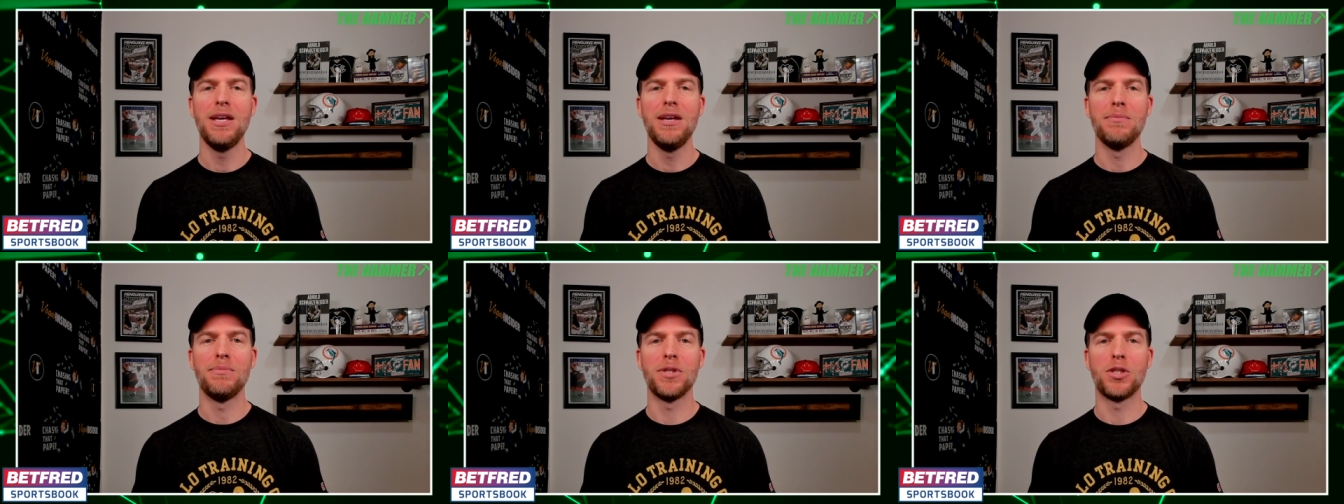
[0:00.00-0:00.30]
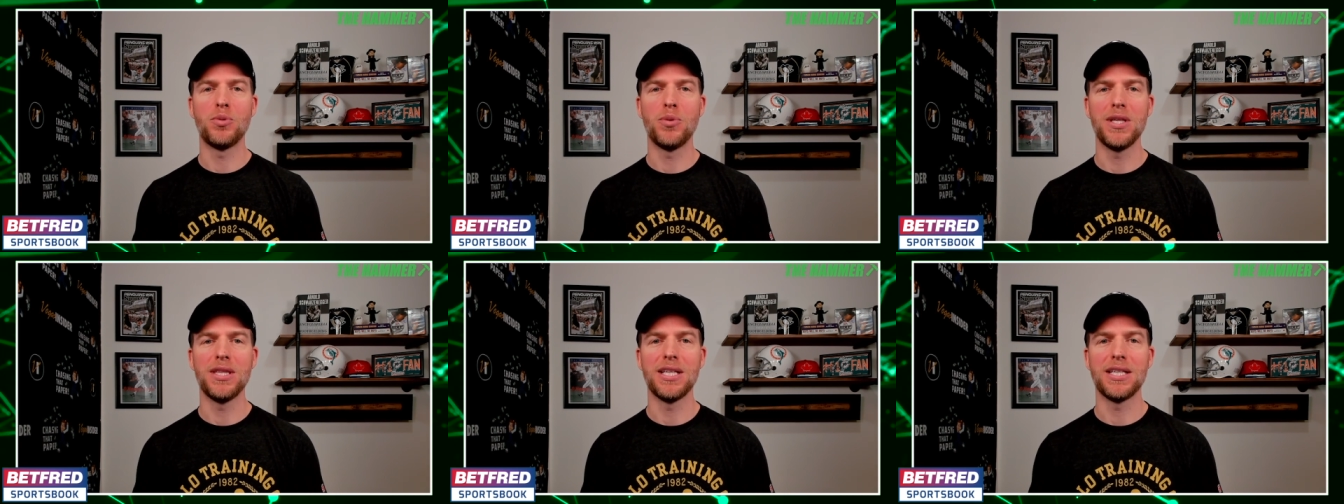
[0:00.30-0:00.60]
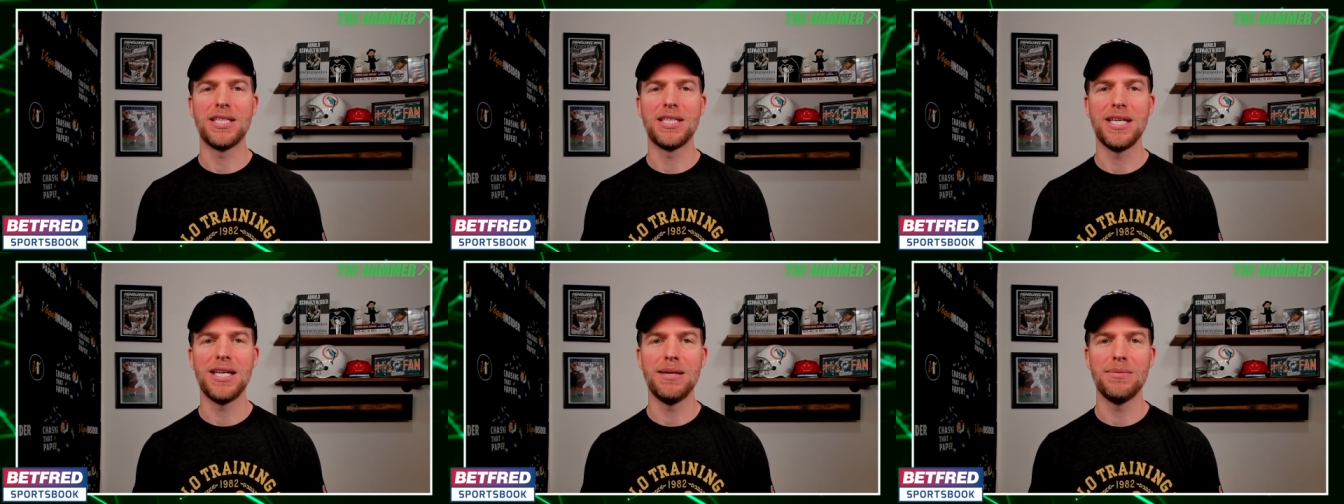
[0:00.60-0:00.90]
between the
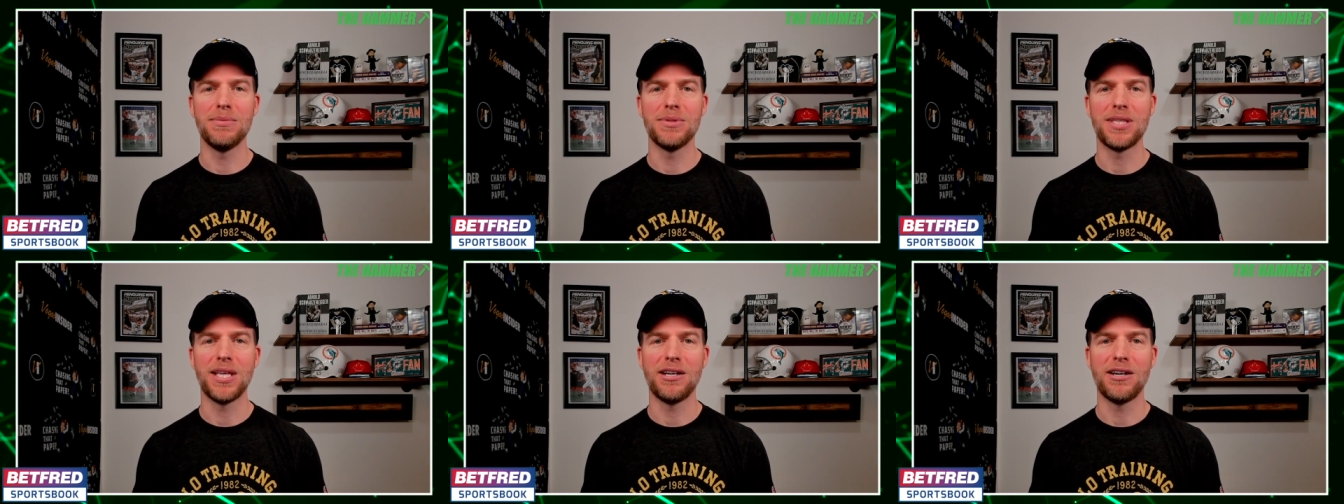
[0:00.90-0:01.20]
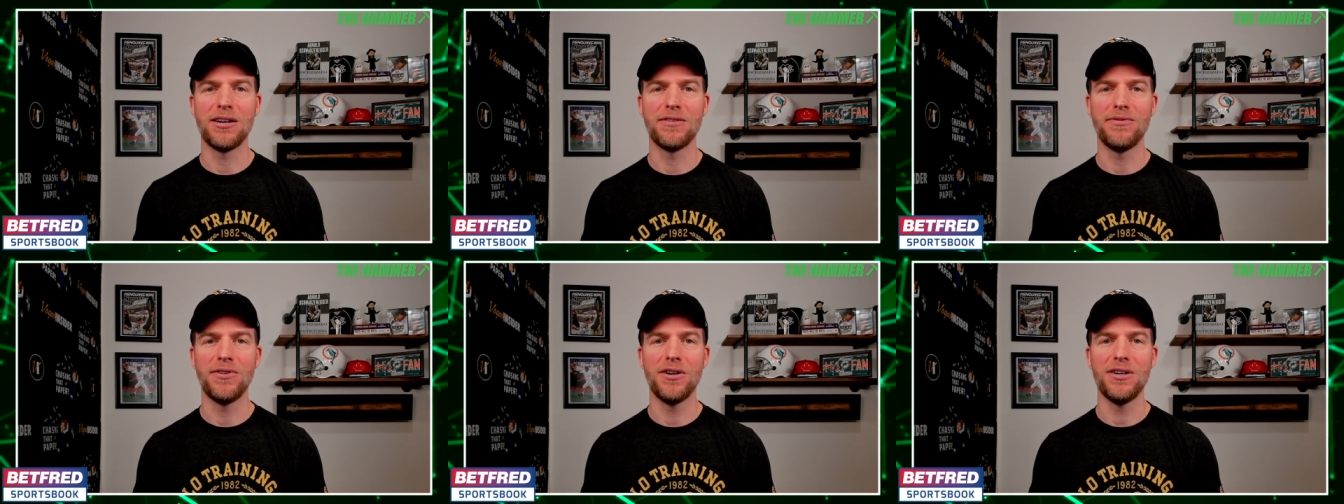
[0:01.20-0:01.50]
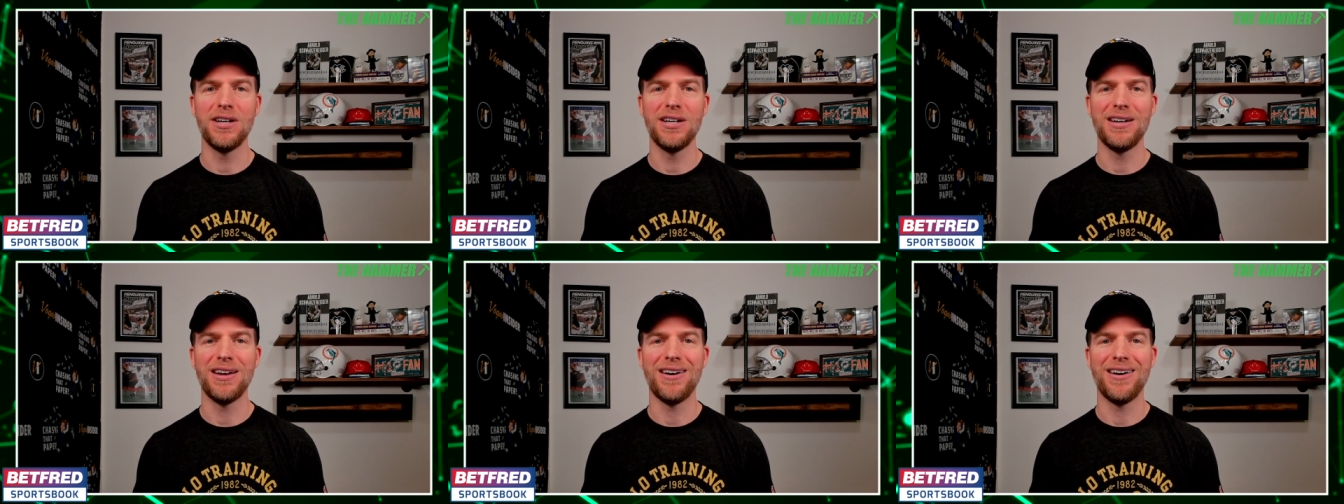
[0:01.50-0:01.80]
teams. They
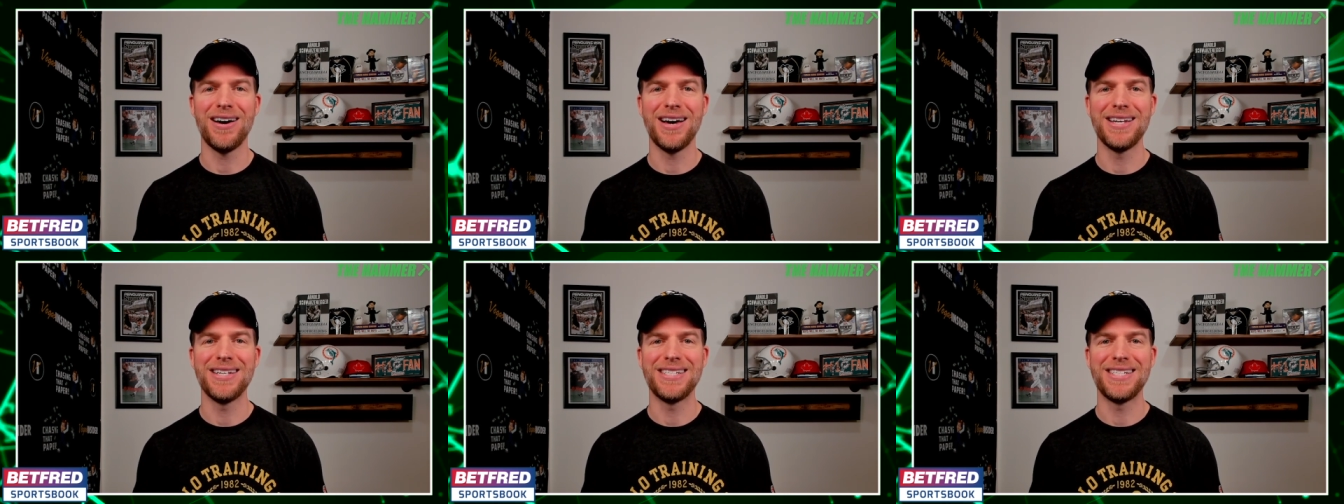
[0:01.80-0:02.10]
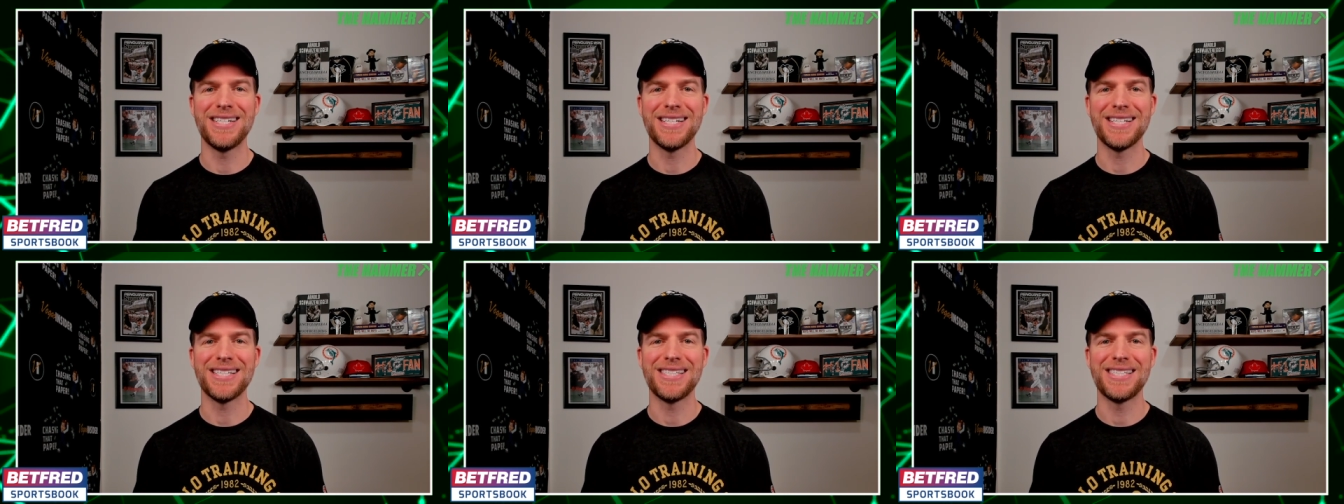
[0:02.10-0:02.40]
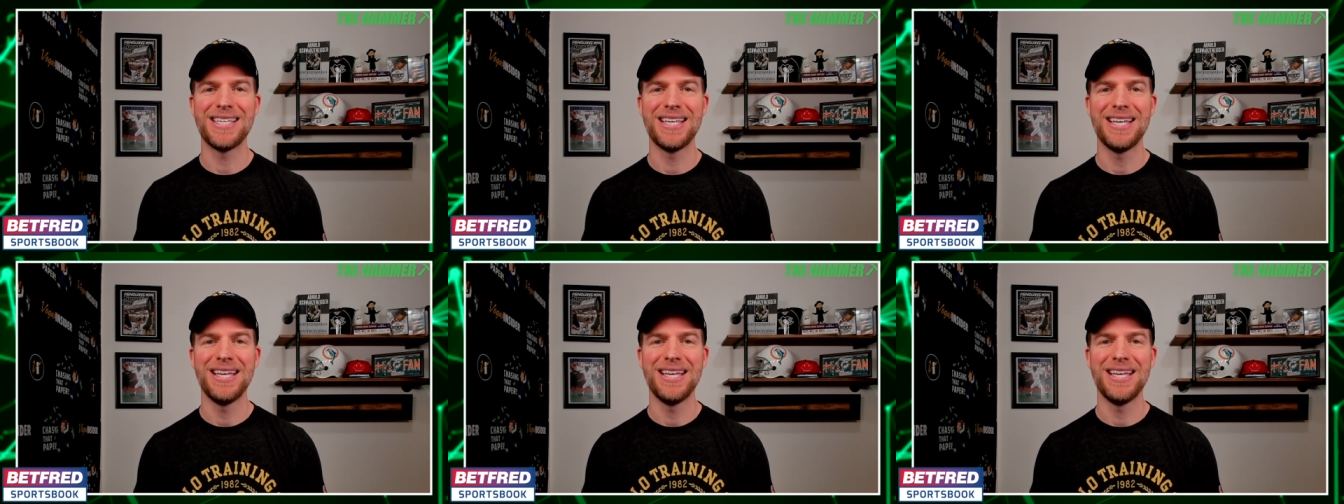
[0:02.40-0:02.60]
converted on just